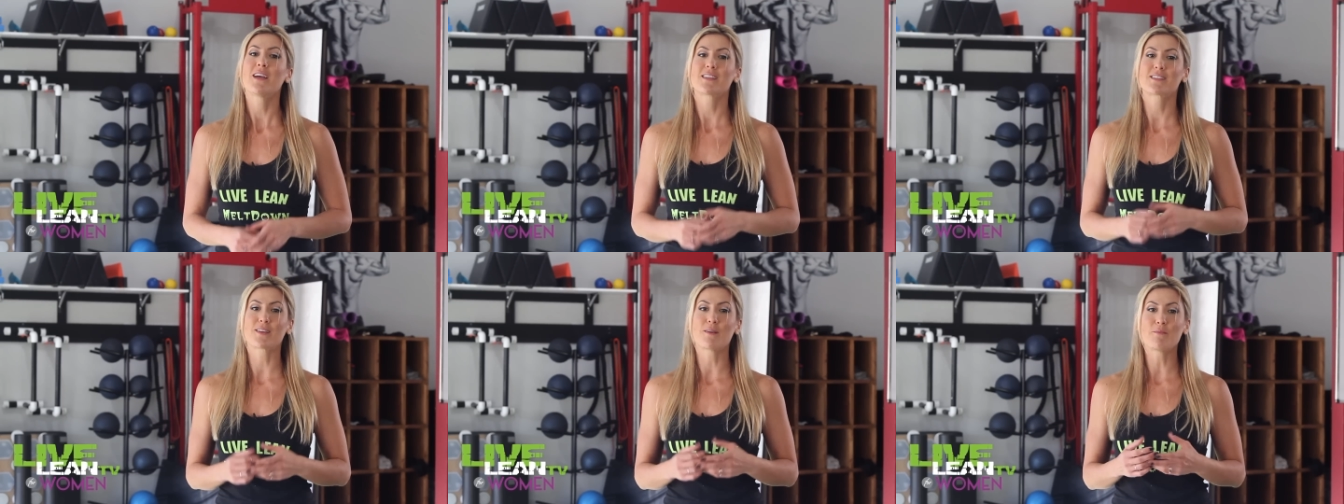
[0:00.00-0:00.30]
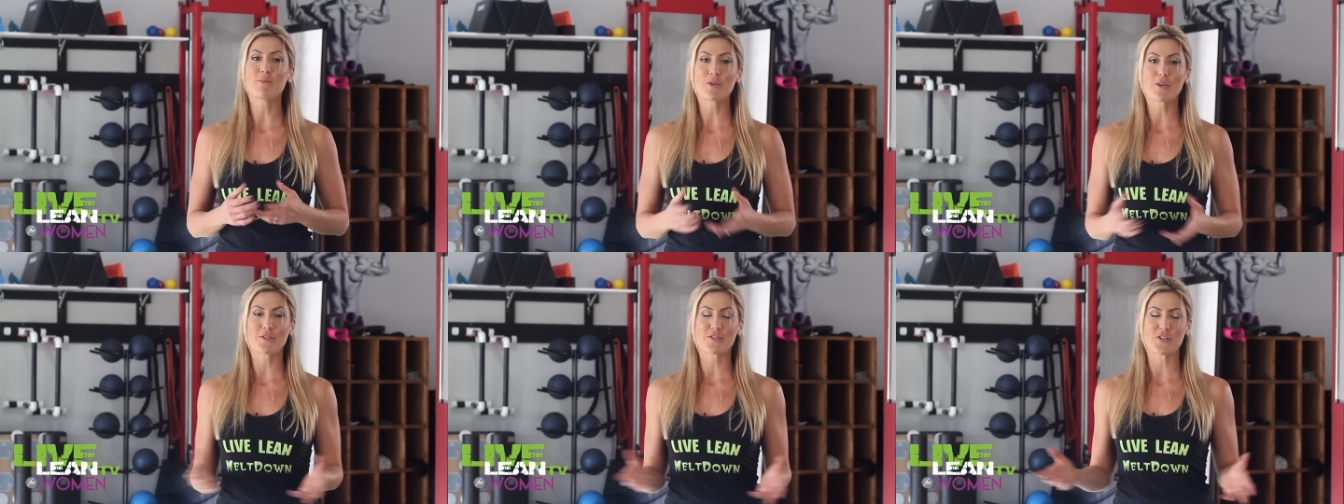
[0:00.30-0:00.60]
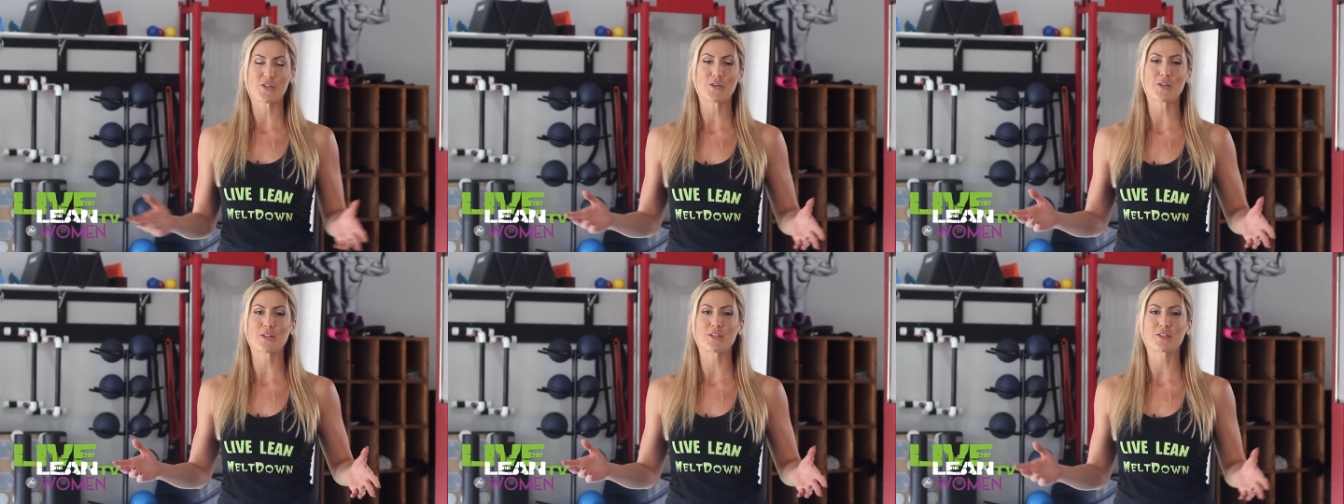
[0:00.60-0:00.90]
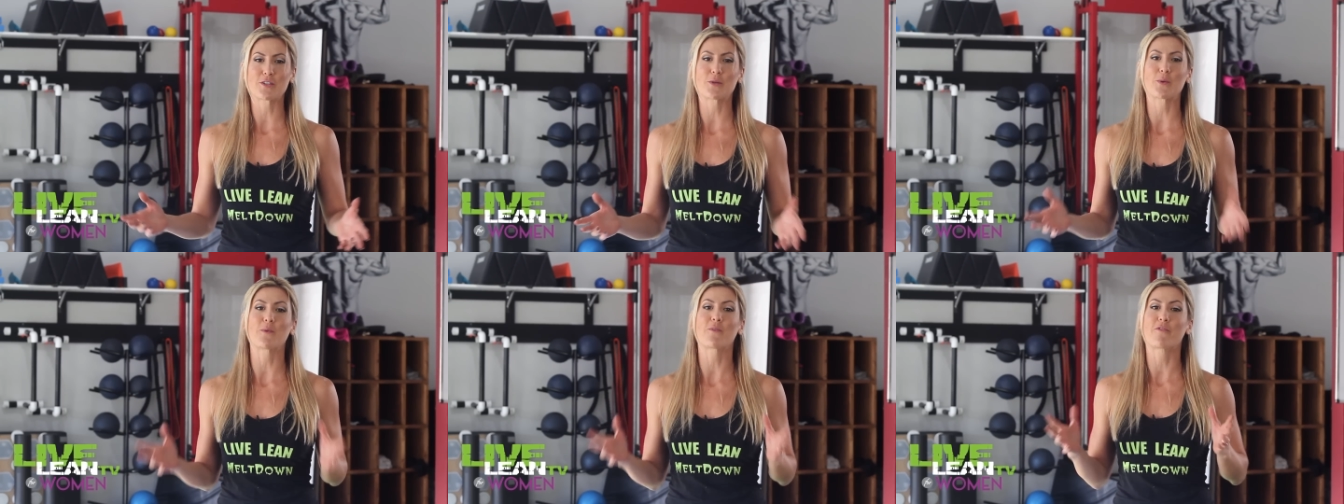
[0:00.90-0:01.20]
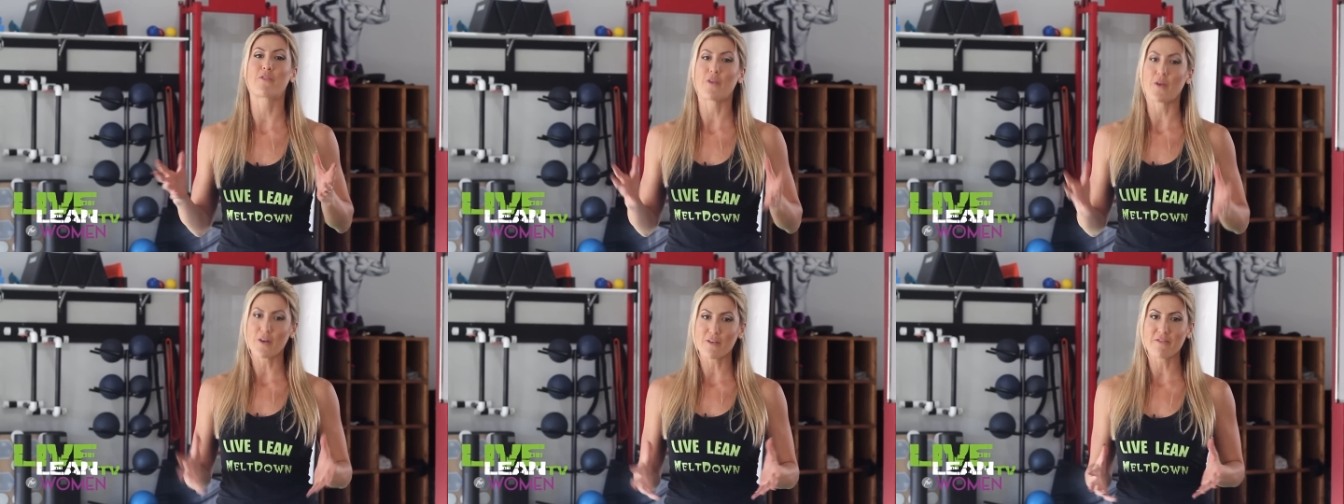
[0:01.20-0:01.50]
some moves you can do
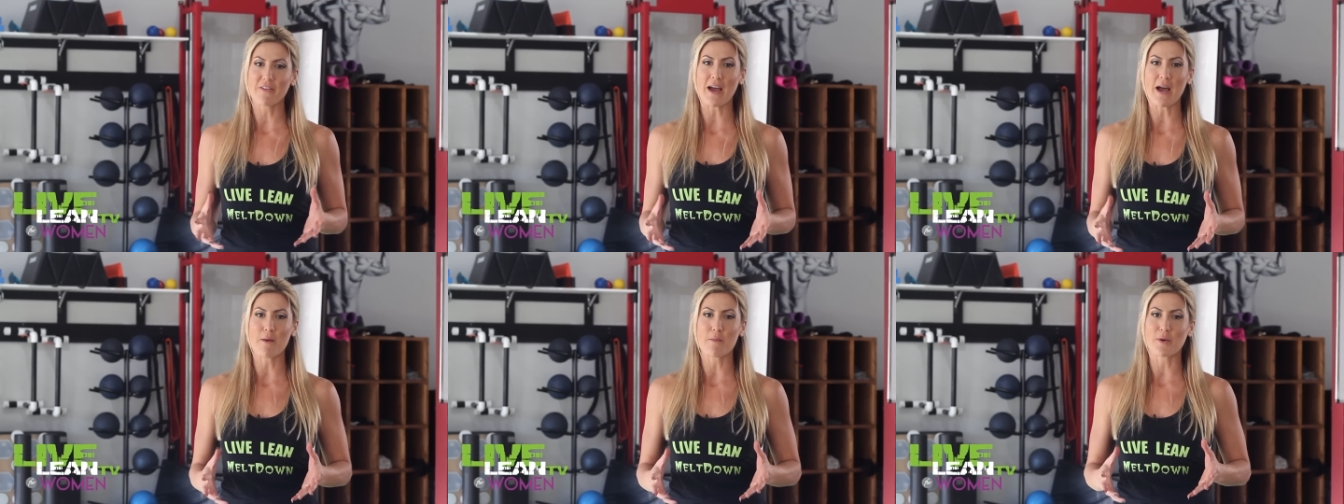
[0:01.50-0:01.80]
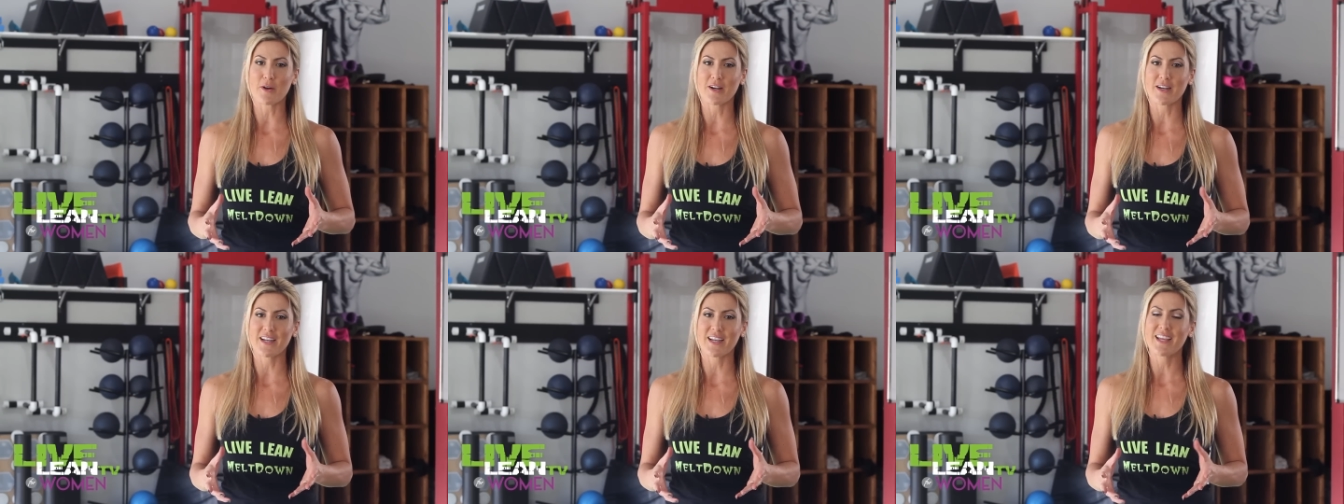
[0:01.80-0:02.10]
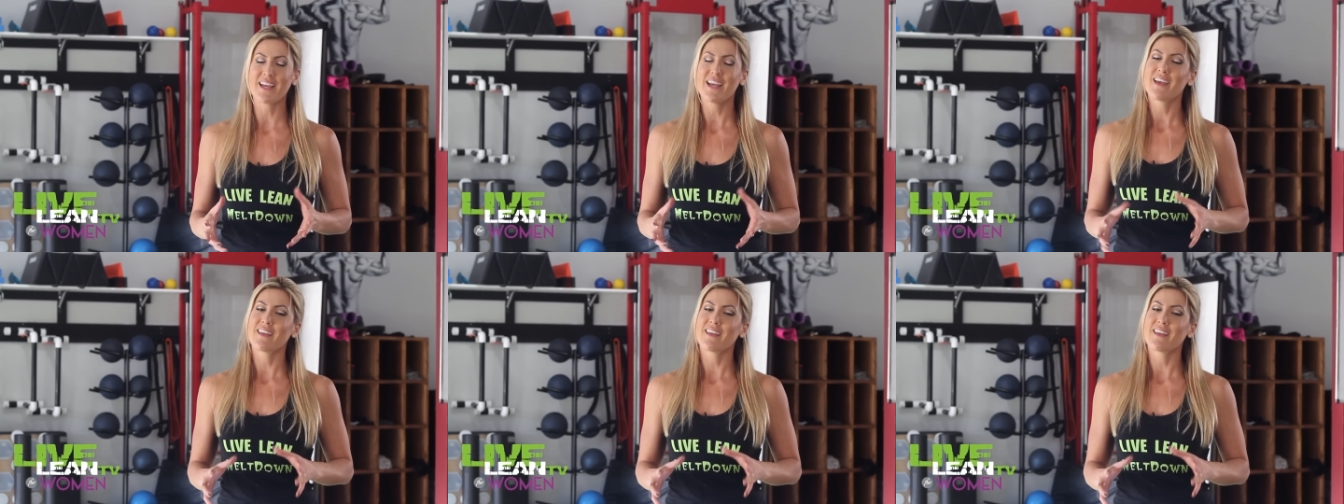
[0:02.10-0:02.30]
for fat burning